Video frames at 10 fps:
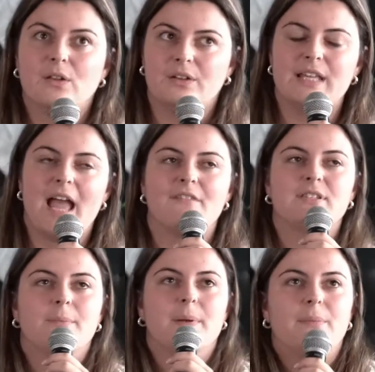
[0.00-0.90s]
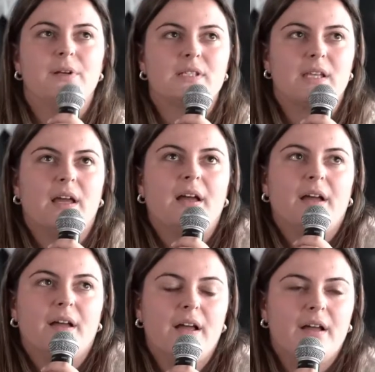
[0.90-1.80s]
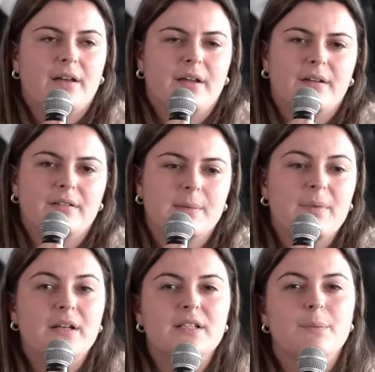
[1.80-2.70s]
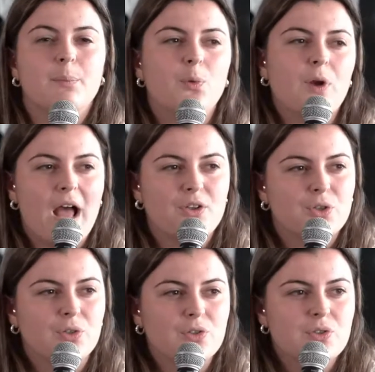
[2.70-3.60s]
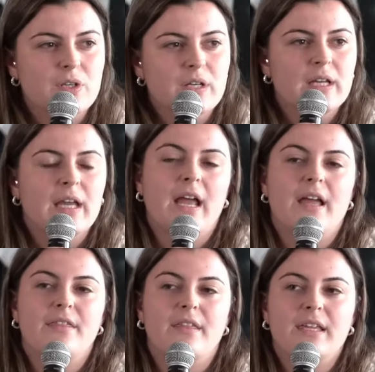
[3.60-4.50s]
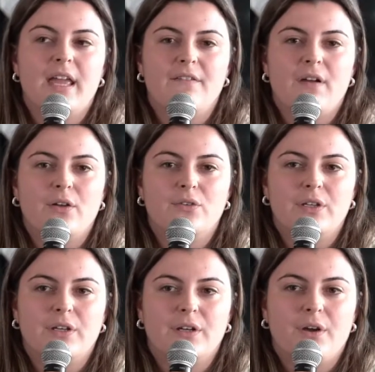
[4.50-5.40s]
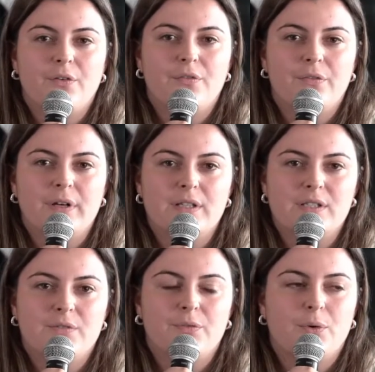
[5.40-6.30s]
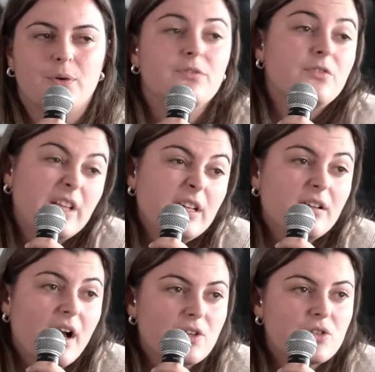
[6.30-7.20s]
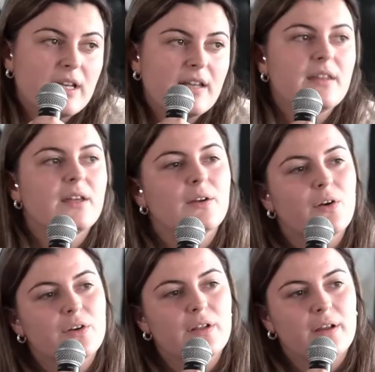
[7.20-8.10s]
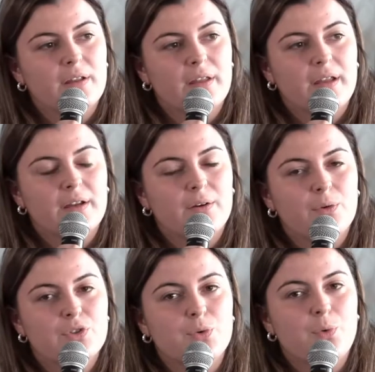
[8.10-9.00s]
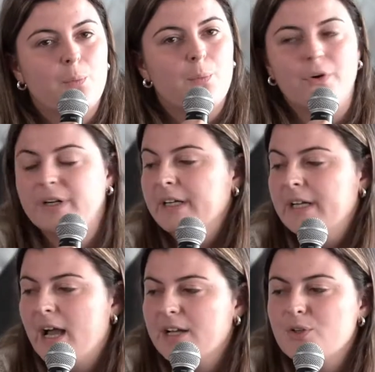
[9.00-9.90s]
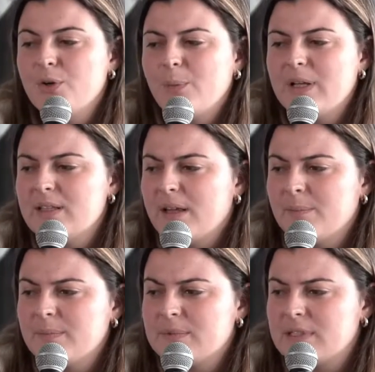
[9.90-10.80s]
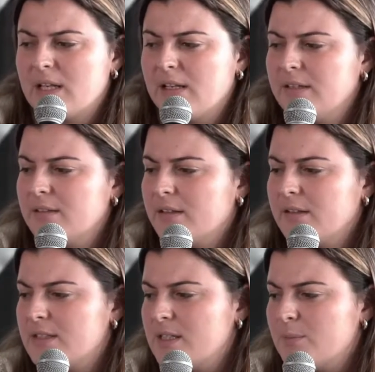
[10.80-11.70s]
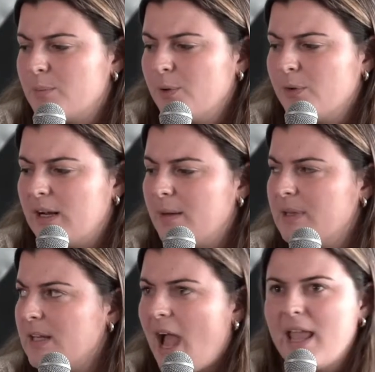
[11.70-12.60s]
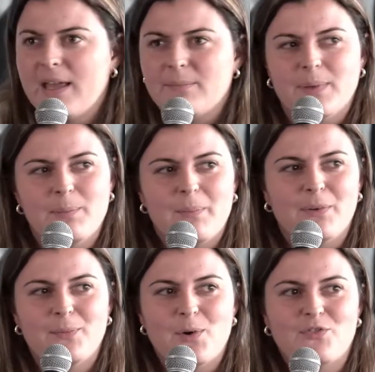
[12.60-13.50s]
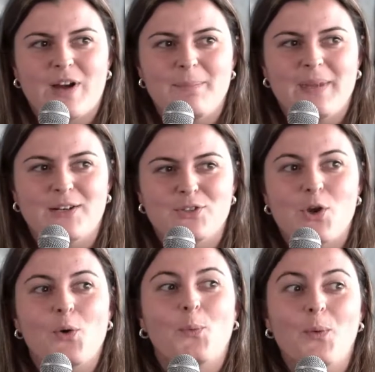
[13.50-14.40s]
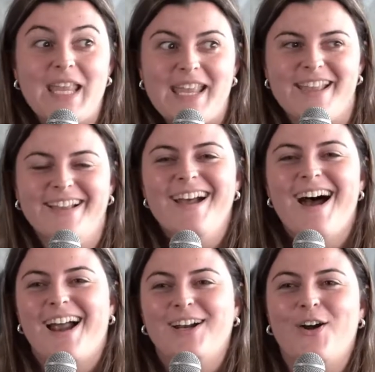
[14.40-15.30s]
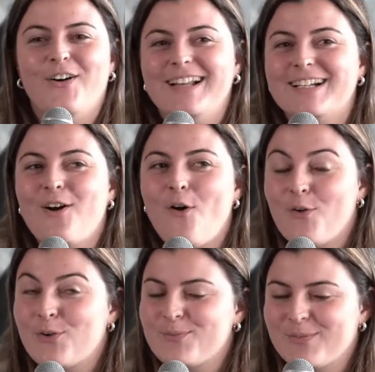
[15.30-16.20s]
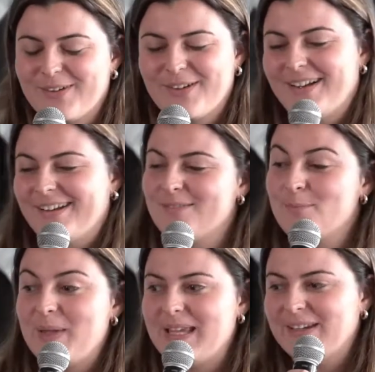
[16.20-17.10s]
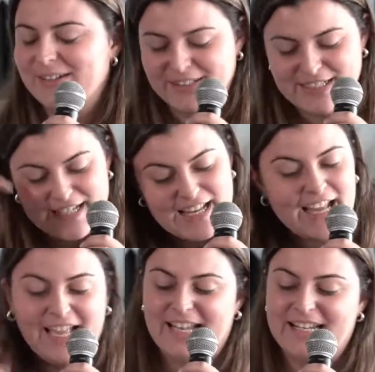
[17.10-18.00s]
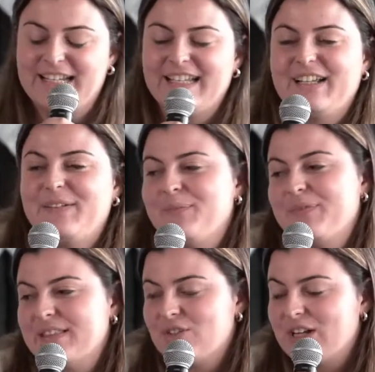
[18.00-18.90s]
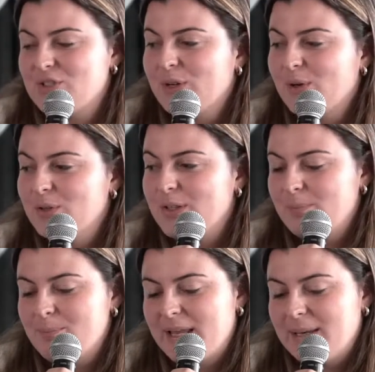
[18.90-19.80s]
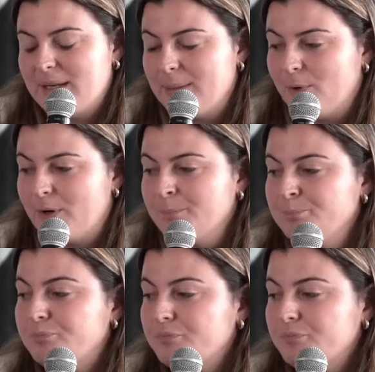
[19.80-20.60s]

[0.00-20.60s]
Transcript: already have some members, some energy poor households, and they gave out the offers for free actually, and they want to grow more. I don't know what I'm telling this in plural. I mean, I am a member of Hyperion, so we are gonna go bigger and try to include many, many more.